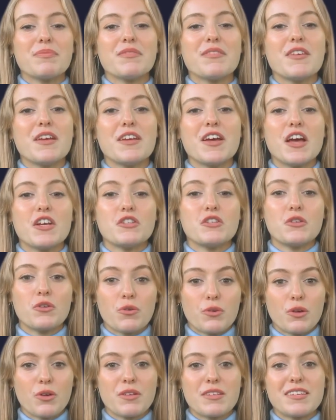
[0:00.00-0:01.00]
The
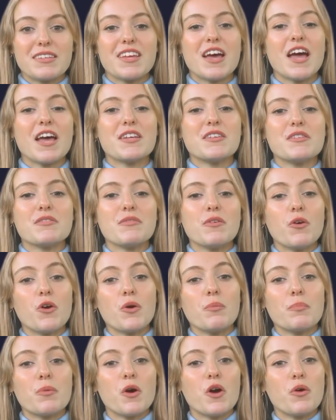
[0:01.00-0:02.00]
National Youth Science
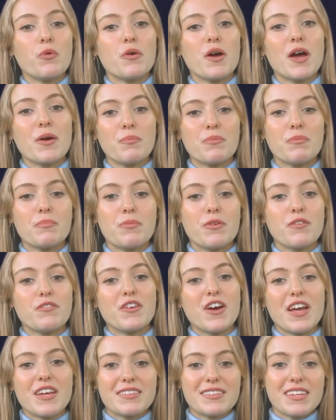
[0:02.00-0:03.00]
Forum program
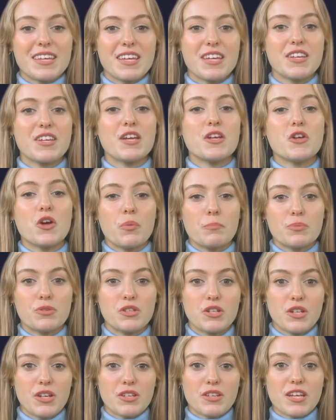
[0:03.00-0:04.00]
provides a unique
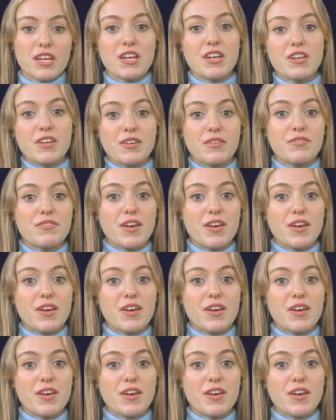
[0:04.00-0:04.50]
opportunity